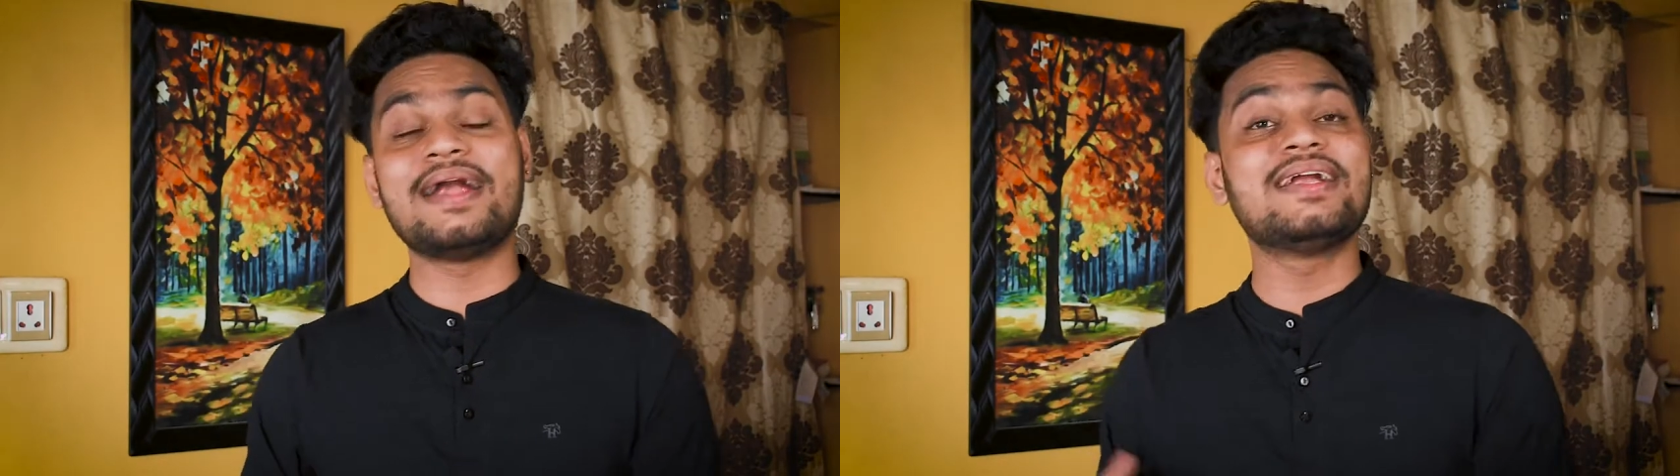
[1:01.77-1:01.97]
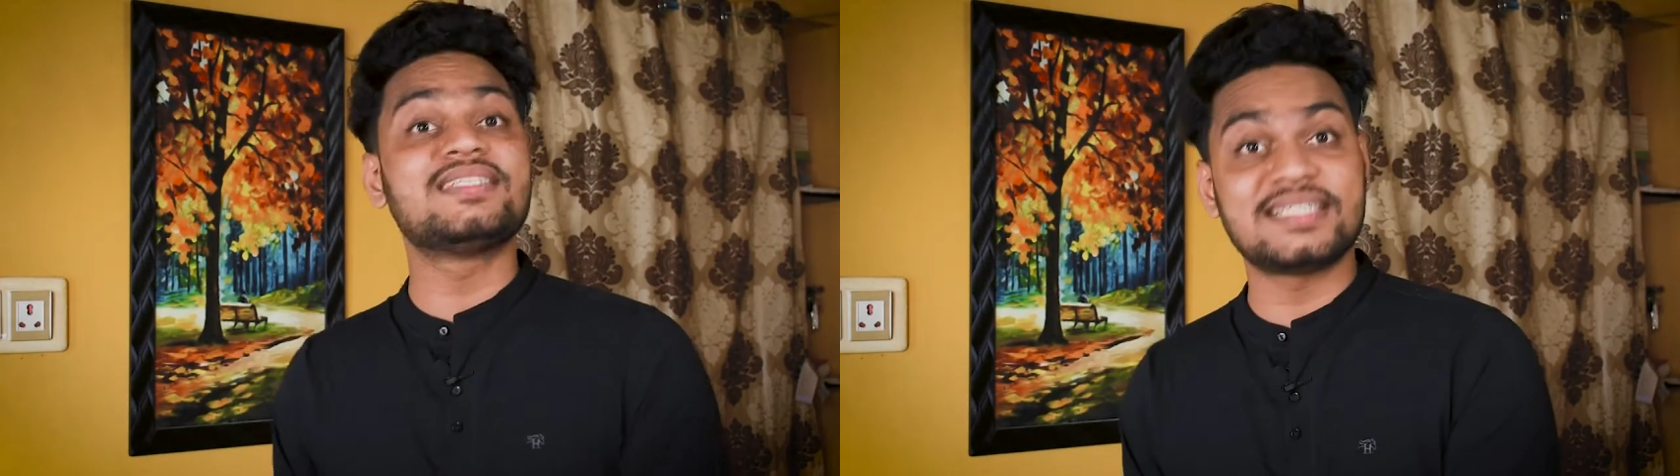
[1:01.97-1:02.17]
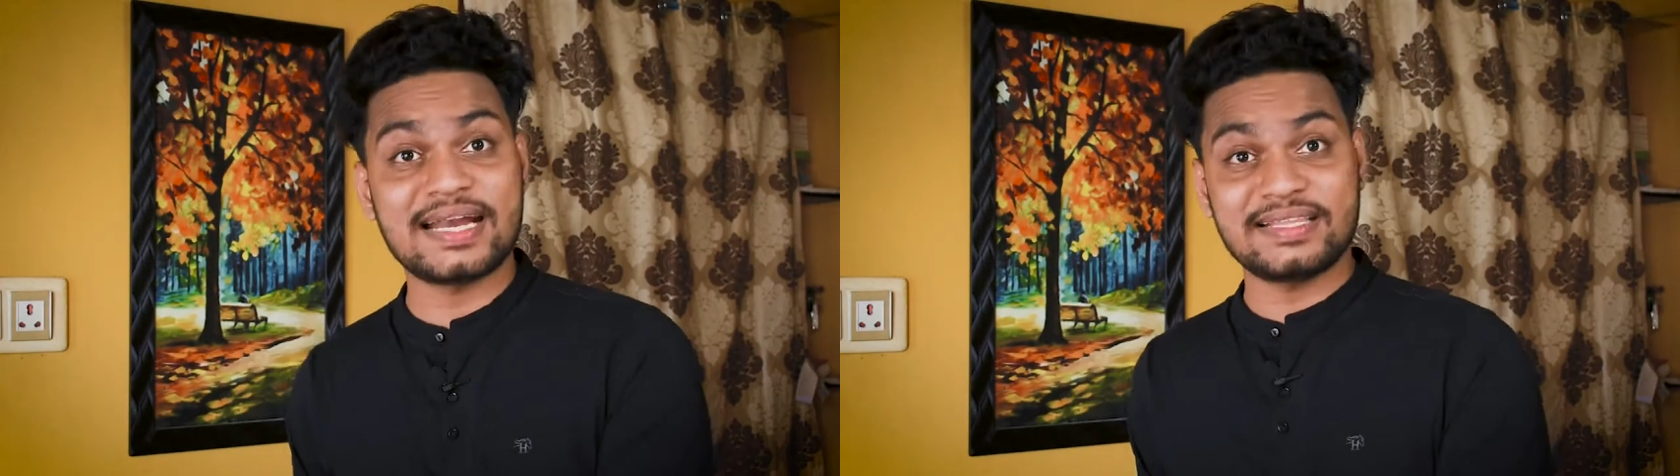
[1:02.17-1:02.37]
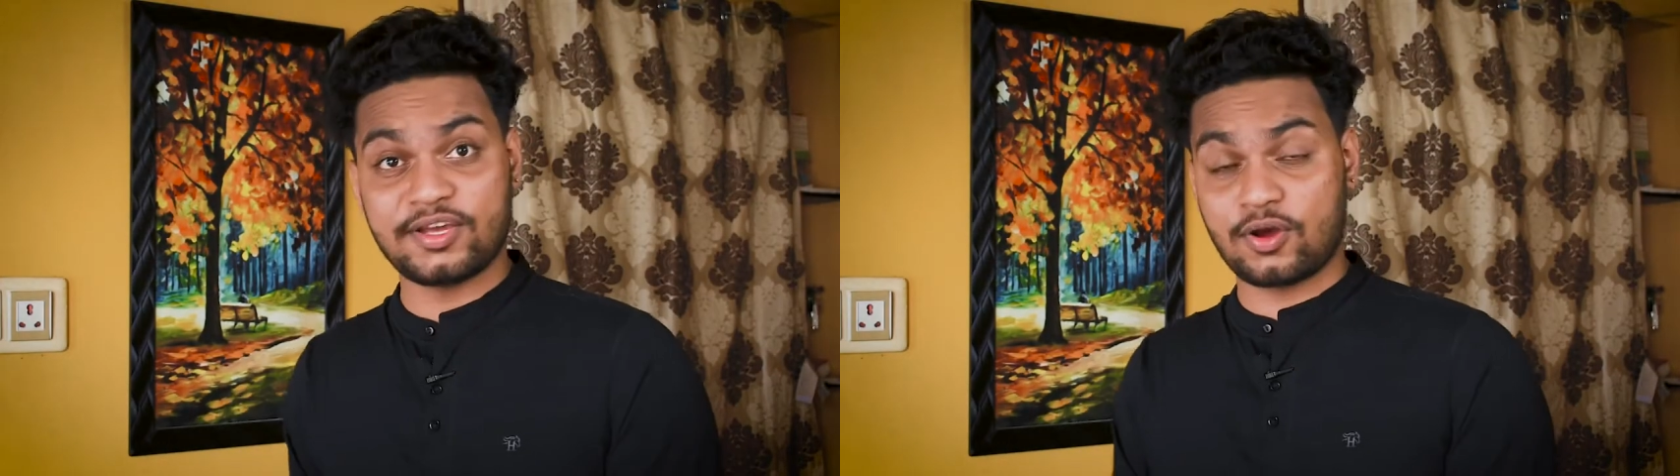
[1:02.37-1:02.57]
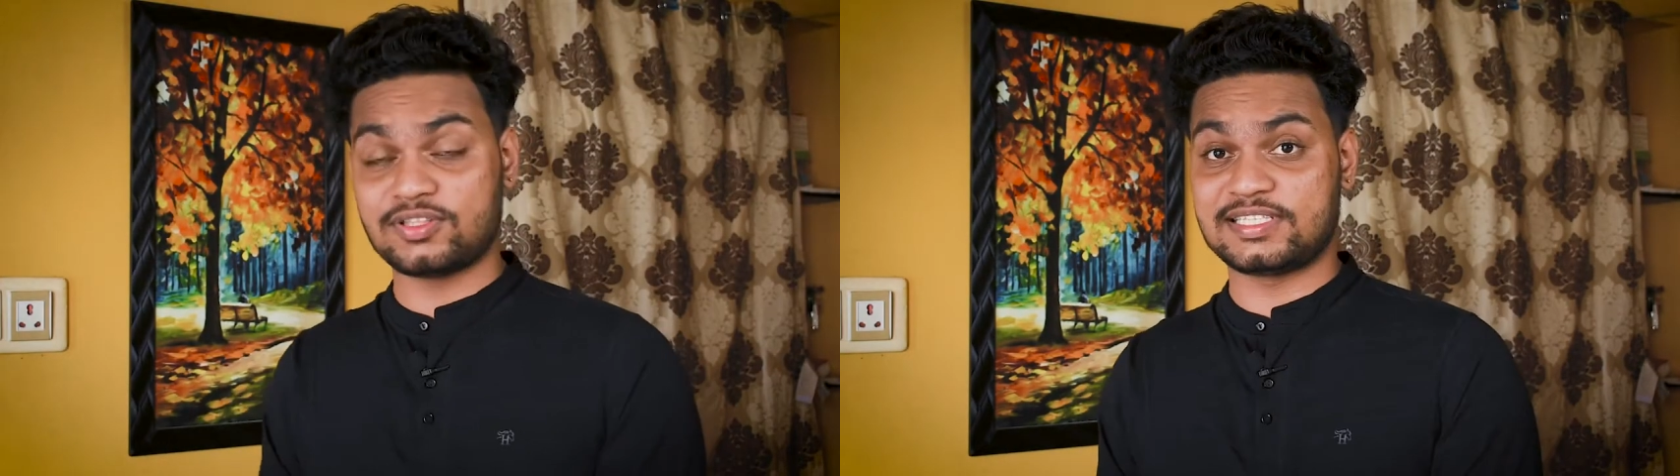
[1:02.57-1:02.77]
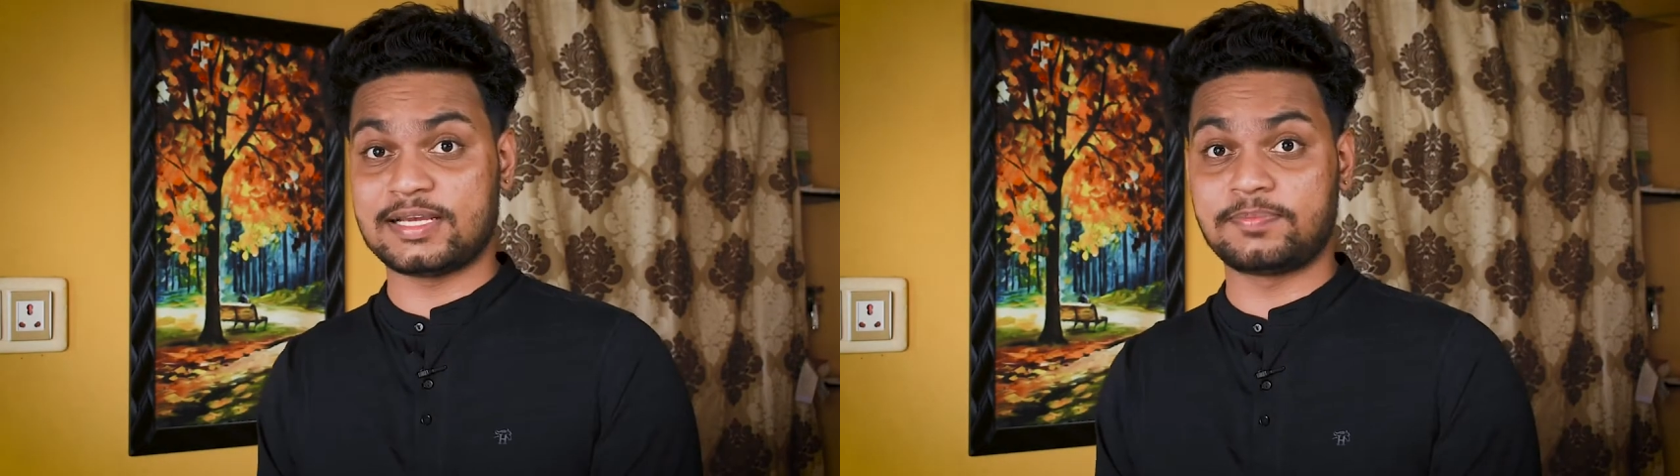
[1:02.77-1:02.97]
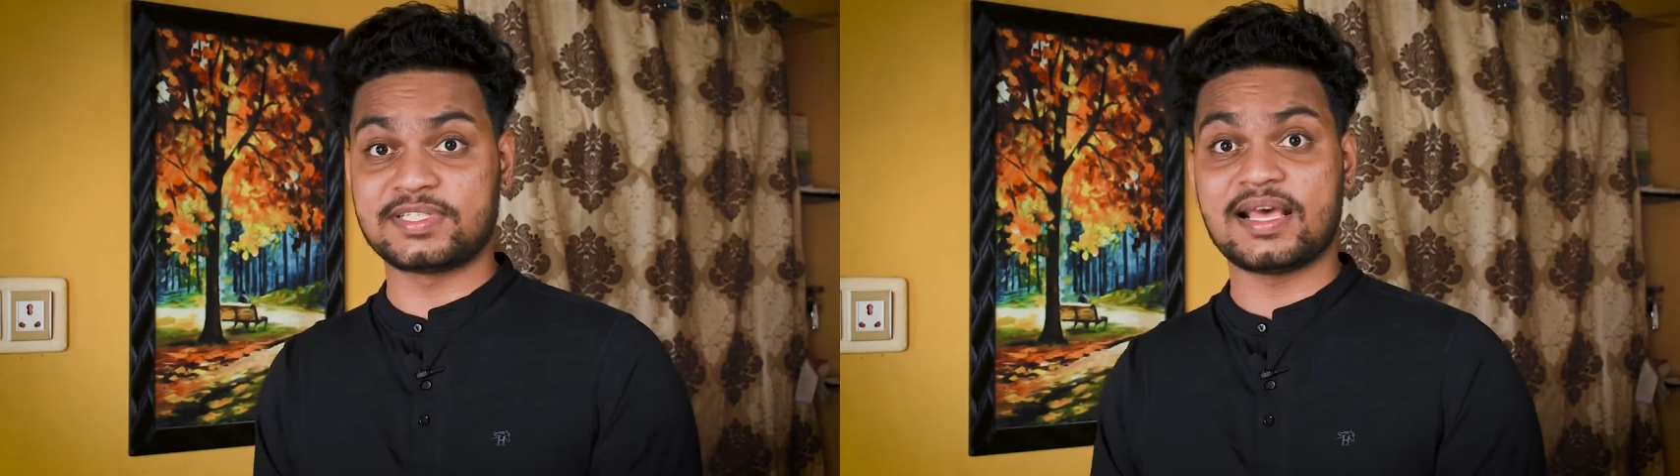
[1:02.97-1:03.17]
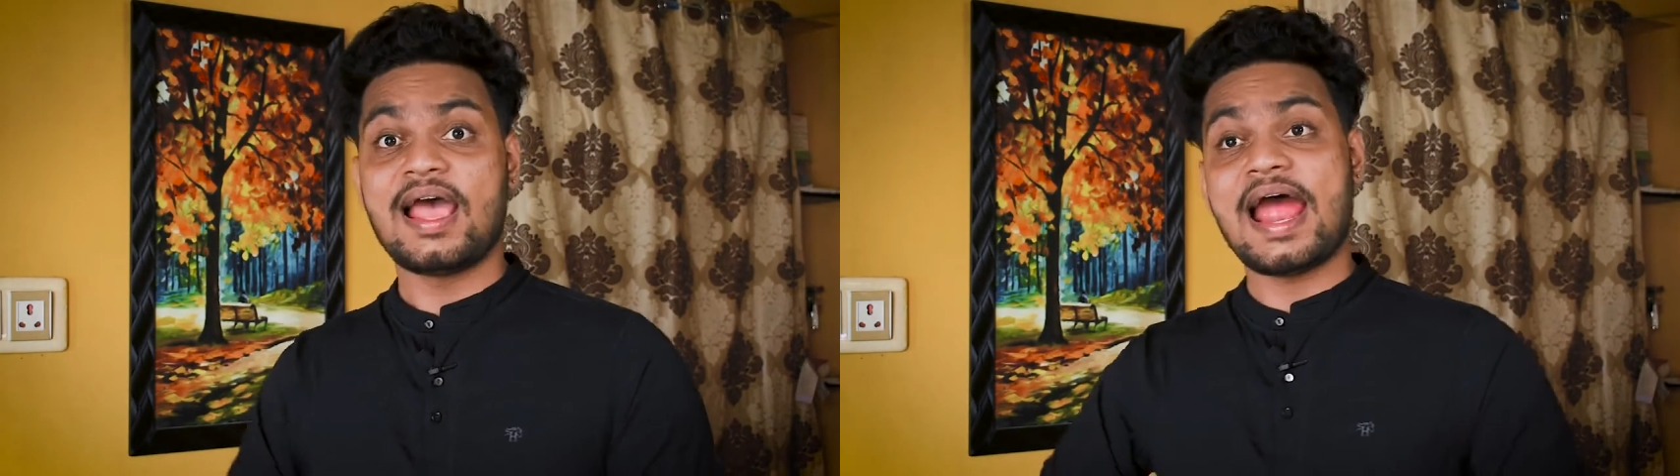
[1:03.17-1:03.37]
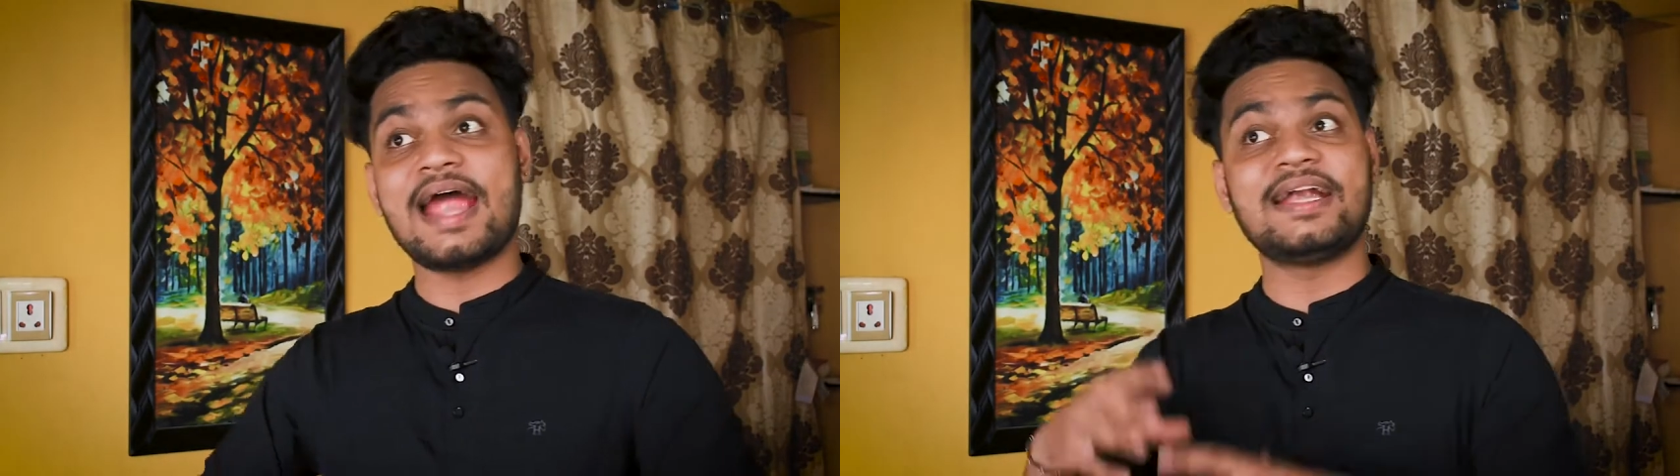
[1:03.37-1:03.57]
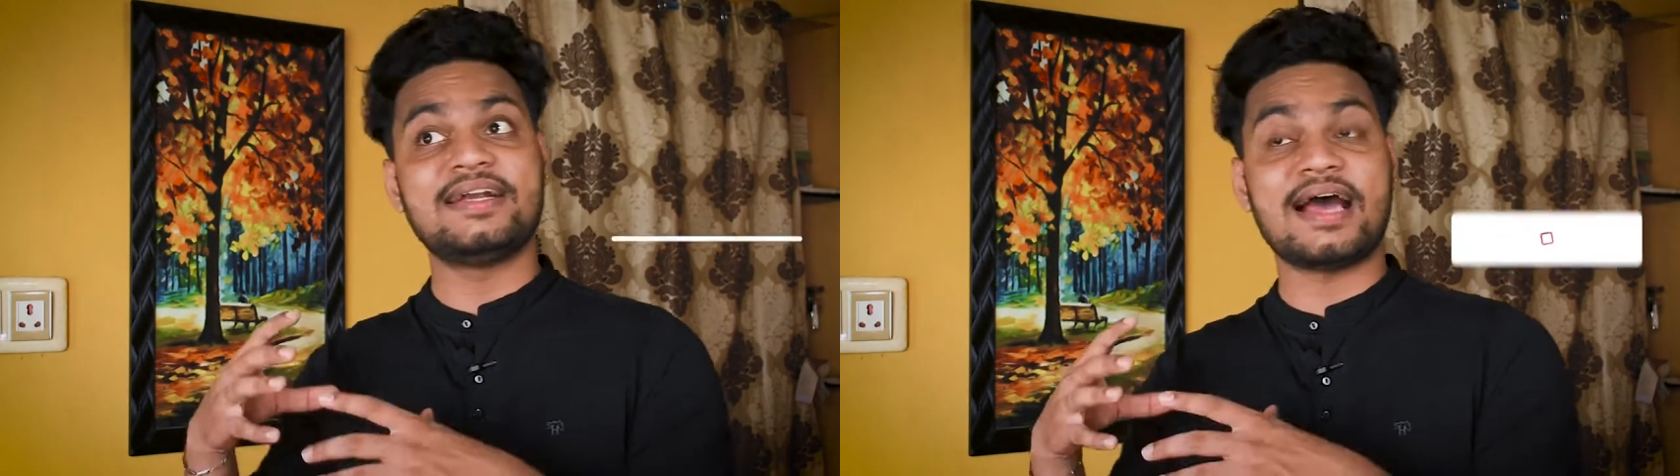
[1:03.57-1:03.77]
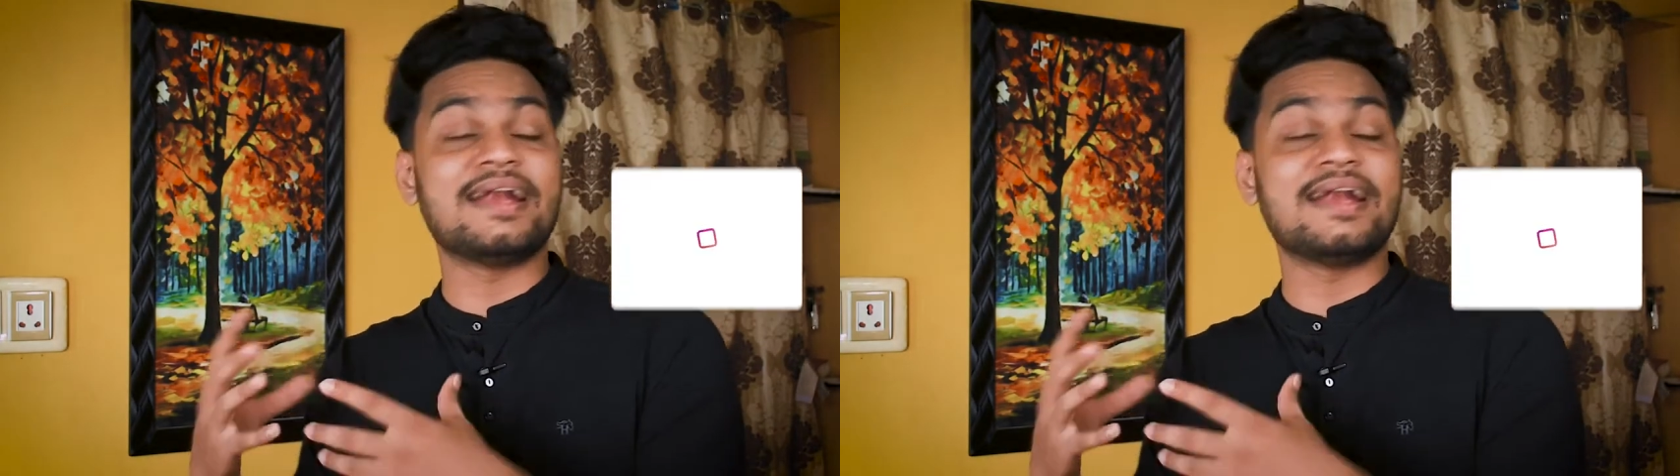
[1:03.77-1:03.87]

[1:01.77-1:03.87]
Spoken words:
understand the concepts and